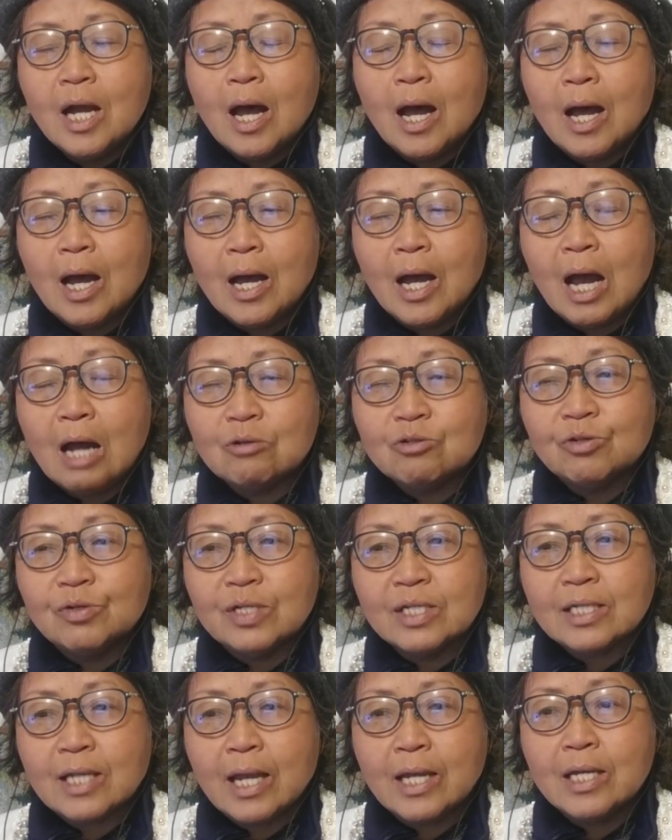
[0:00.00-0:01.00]
how to
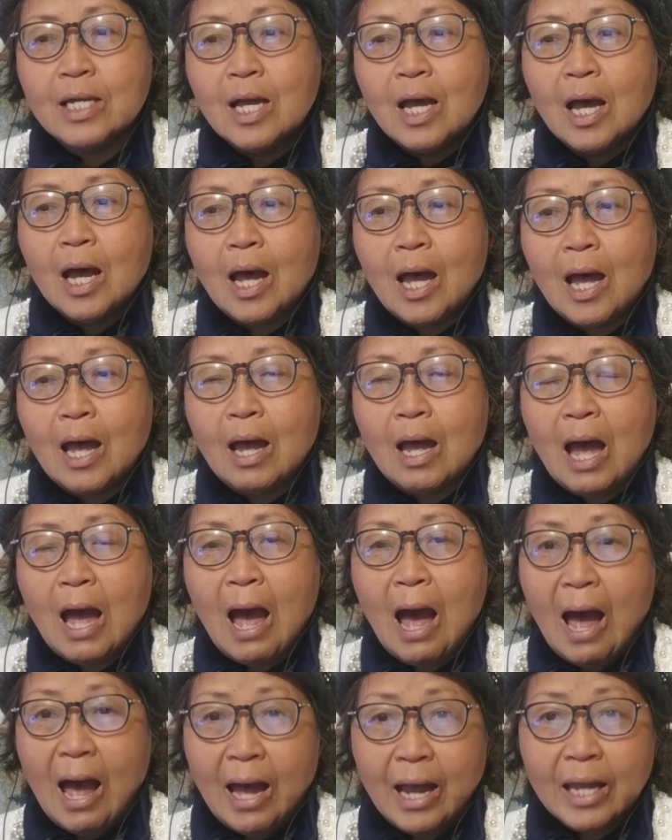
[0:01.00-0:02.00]
say
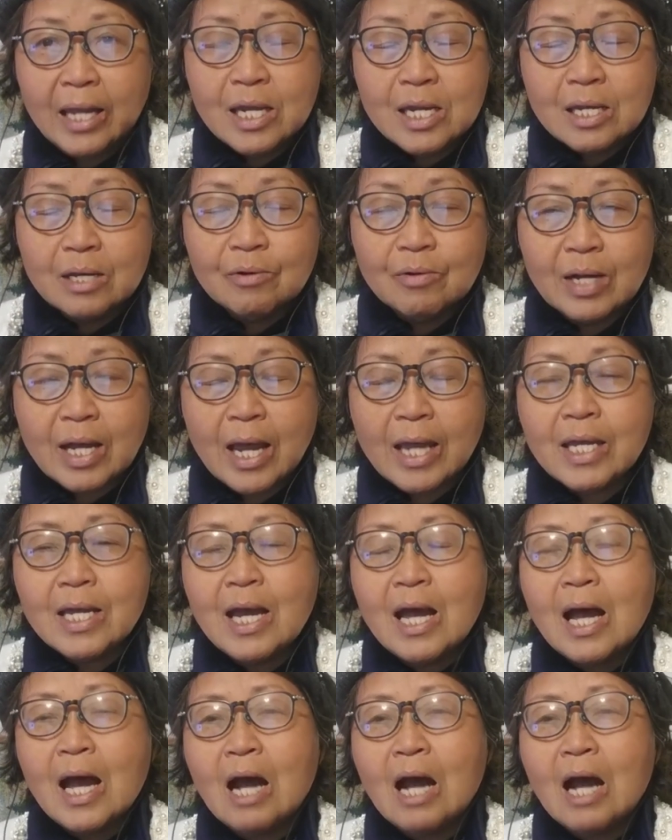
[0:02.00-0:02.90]
I, okay?